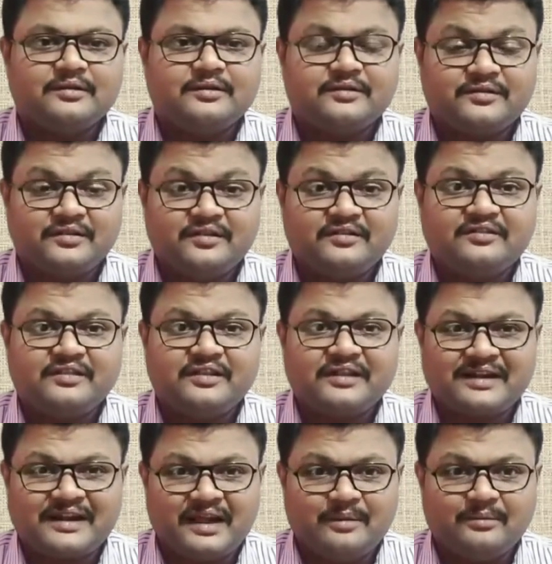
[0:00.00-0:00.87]
Since
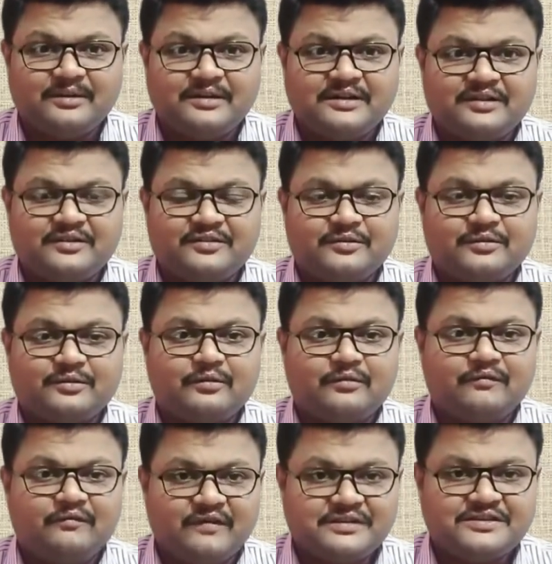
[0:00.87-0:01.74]
the rabbit is
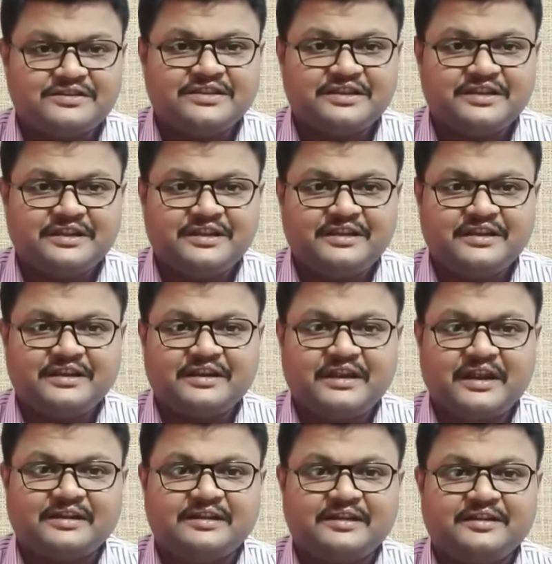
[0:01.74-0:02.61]

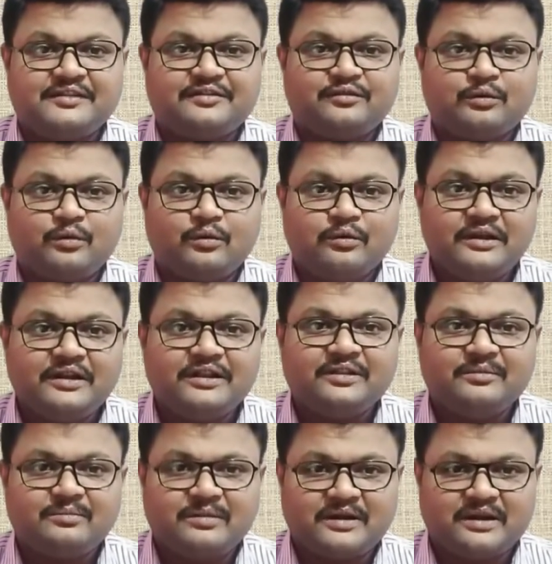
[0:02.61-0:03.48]
vegetarian and it's only
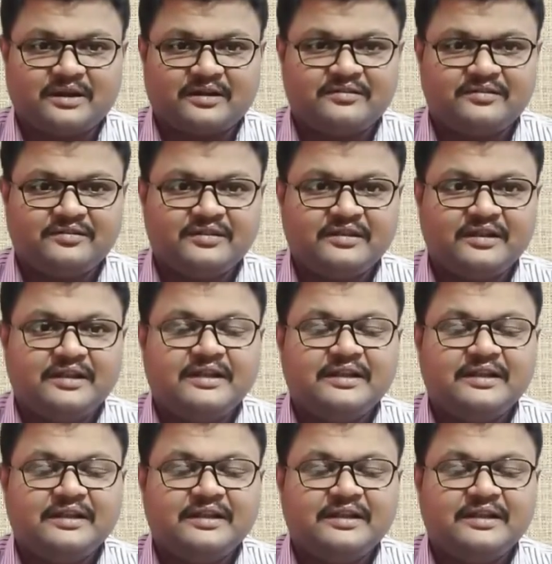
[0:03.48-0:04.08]
the plants,